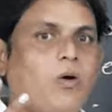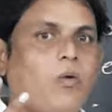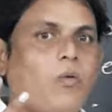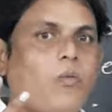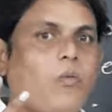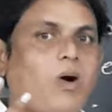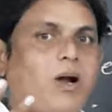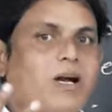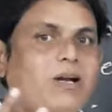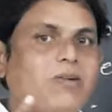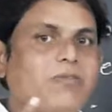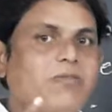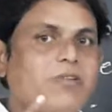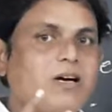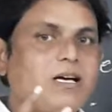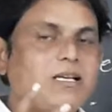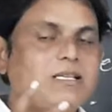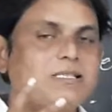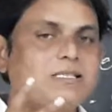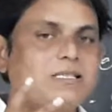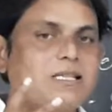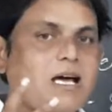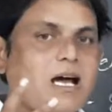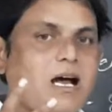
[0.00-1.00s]
what
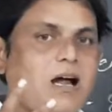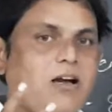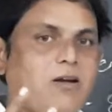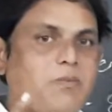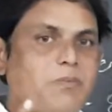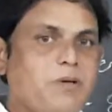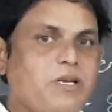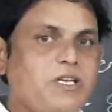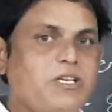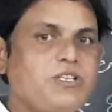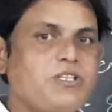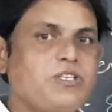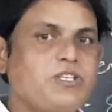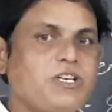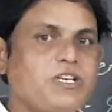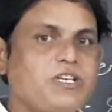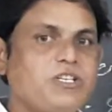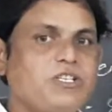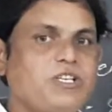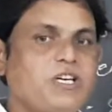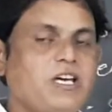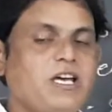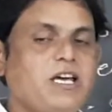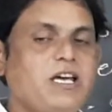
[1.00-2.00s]
was the
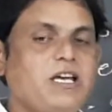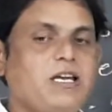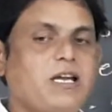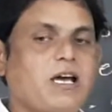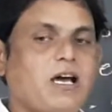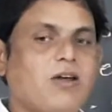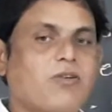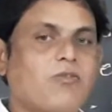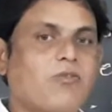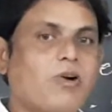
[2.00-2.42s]
administration or